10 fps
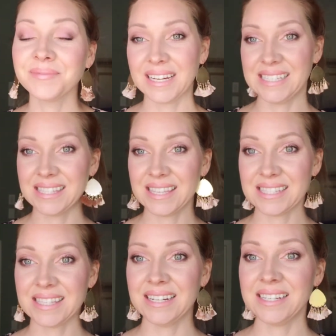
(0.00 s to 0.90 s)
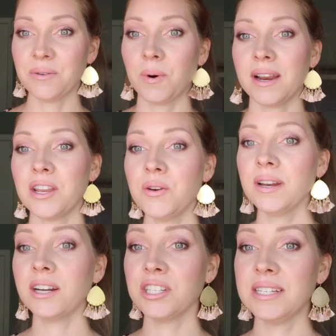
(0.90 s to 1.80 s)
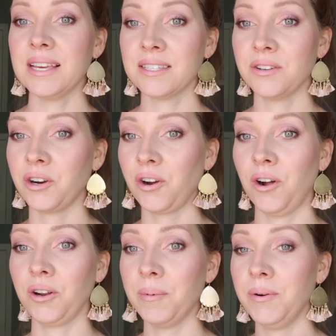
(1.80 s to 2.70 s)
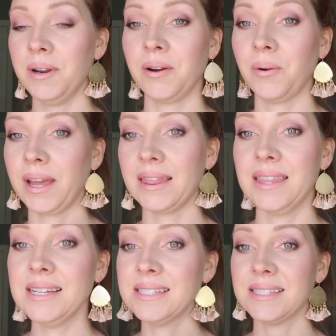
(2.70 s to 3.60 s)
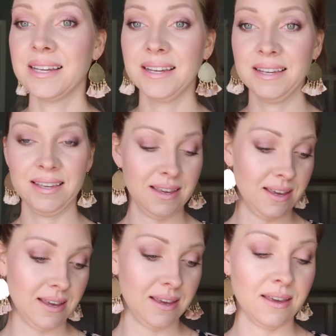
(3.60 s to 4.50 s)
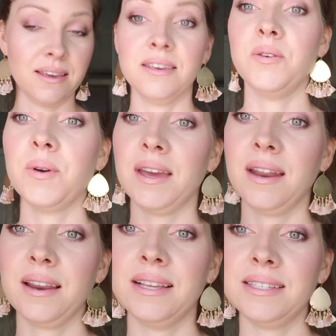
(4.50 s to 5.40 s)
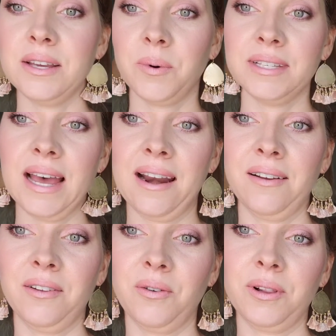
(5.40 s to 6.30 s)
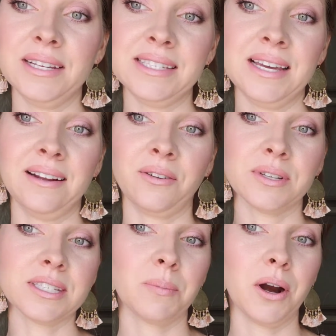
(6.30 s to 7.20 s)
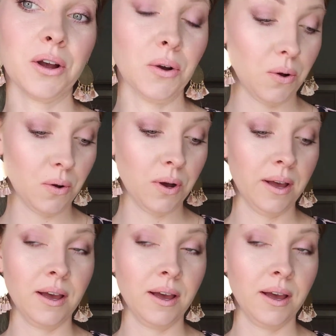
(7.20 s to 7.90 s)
It's the scented one, and you can actually take this on your collarbone and go like this. You can, and see where it's adding a little glisten, a little sparkle.